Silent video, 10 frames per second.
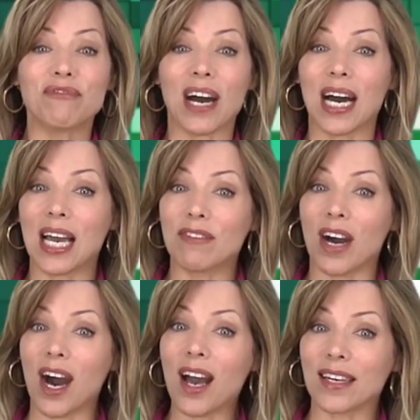five
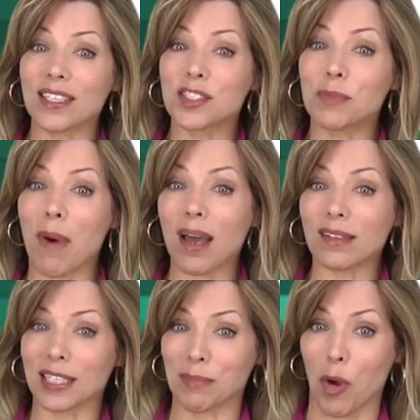hottest modeling